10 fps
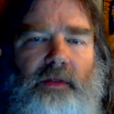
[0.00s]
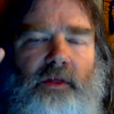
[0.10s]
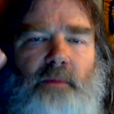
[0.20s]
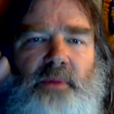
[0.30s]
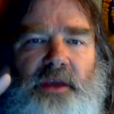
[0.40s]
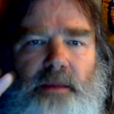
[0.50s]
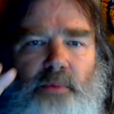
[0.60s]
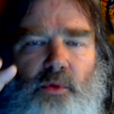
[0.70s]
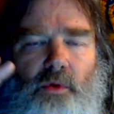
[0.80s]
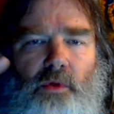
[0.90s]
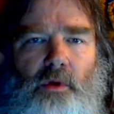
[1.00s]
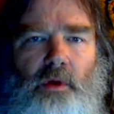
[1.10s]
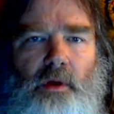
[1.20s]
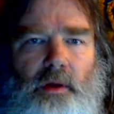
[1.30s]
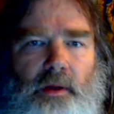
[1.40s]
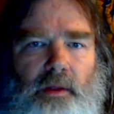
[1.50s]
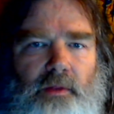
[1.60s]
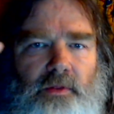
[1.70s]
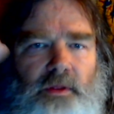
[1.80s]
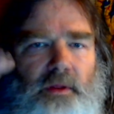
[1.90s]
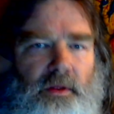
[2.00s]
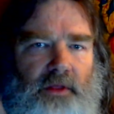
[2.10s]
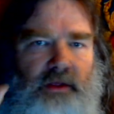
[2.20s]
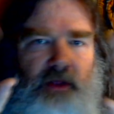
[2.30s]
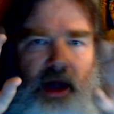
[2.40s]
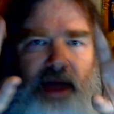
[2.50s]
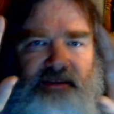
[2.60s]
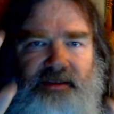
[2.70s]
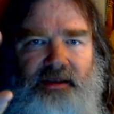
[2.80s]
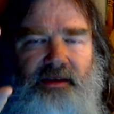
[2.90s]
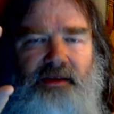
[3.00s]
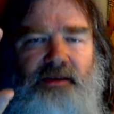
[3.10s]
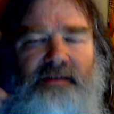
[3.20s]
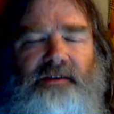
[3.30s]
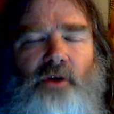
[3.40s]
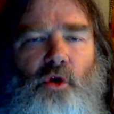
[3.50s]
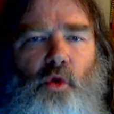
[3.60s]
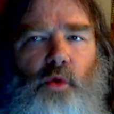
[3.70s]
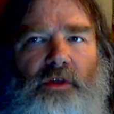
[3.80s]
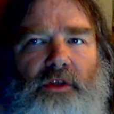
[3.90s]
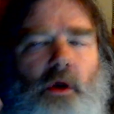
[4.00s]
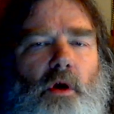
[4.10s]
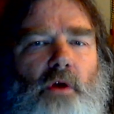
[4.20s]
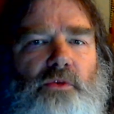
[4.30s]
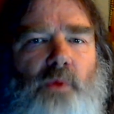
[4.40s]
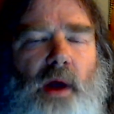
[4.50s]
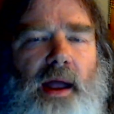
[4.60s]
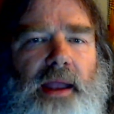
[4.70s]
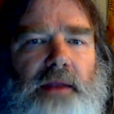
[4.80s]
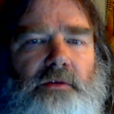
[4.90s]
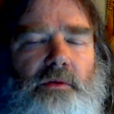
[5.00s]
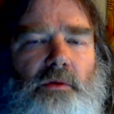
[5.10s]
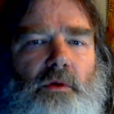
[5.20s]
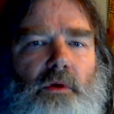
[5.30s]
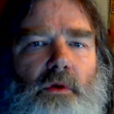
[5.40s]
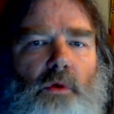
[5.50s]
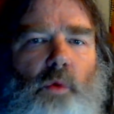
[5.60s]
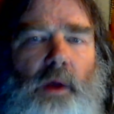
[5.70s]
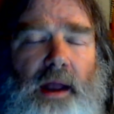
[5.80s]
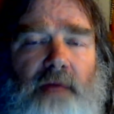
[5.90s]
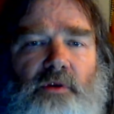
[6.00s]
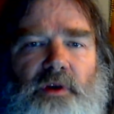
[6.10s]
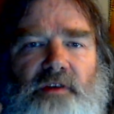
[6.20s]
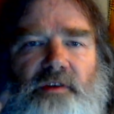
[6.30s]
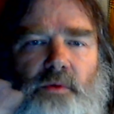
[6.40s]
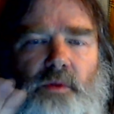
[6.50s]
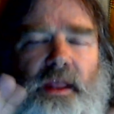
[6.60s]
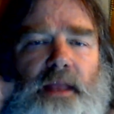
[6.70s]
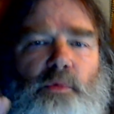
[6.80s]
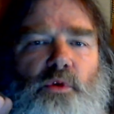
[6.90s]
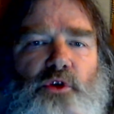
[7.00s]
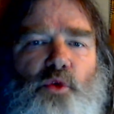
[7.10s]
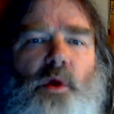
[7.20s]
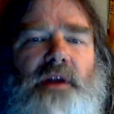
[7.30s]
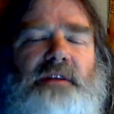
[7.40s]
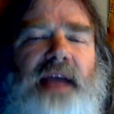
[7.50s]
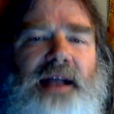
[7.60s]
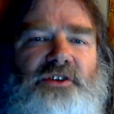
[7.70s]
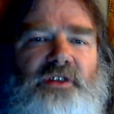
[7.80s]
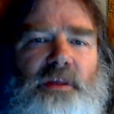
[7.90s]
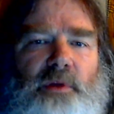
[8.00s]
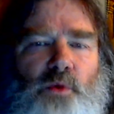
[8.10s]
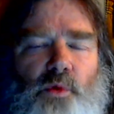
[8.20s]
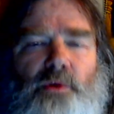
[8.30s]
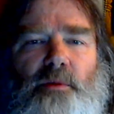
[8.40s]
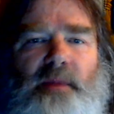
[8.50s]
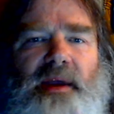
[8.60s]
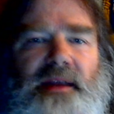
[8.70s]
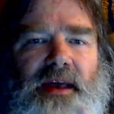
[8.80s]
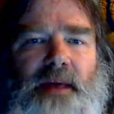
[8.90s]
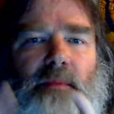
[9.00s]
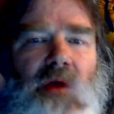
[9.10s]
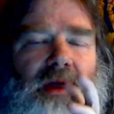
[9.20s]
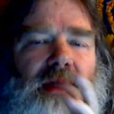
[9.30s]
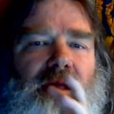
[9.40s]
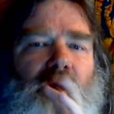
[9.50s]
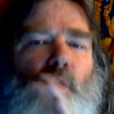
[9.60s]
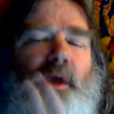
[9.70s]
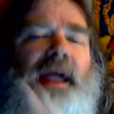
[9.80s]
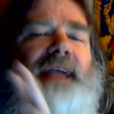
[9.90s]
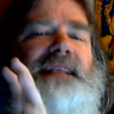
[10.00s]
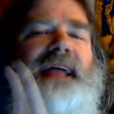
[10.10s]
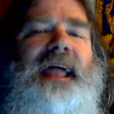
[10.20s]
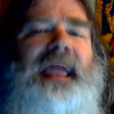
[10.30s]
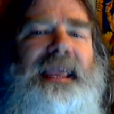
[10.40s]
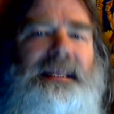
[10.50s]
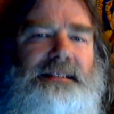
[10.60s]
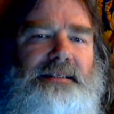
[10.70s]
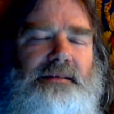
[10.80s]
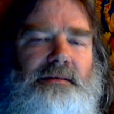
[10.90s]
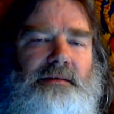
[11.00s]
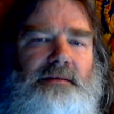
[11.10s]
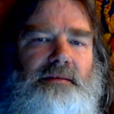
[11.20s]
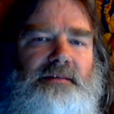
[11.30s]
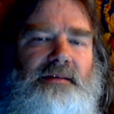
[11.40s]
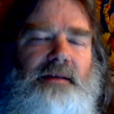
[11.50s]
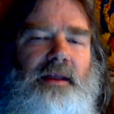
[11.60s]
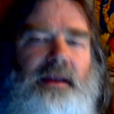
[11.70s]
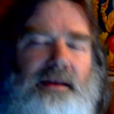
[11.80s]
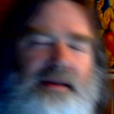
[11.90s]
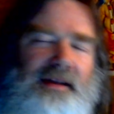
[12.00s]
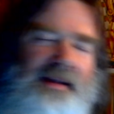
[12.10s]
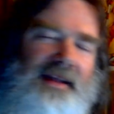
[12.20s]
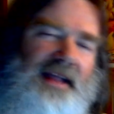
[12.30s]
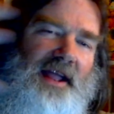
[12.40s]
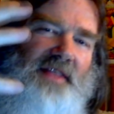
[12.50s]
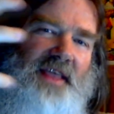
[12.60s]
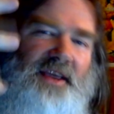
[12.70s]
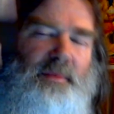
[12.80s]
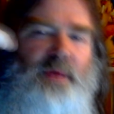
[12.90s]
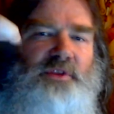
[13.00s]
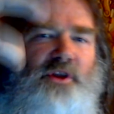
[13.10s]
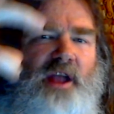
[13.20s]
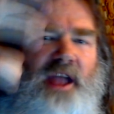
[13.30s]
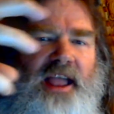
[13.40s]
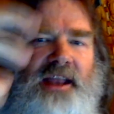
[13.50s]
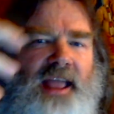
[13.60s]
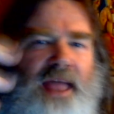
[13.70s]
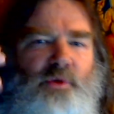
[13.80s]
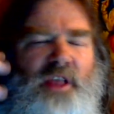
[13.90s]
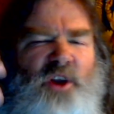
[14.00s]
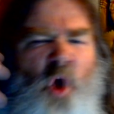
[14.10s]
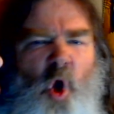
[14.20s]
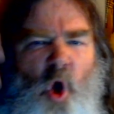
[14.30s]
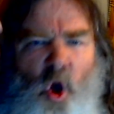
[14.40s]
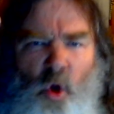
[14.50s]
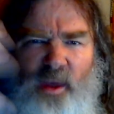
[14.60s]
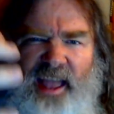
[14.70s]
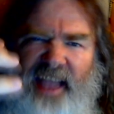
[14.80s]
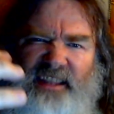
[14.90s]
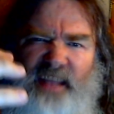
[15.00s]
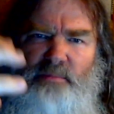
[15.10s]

The people, the Nazis or the alt-right or whatever it is label you want to attach to them in order to make them okay to hate. See, they come in with their hate and we're like, oh, we hate them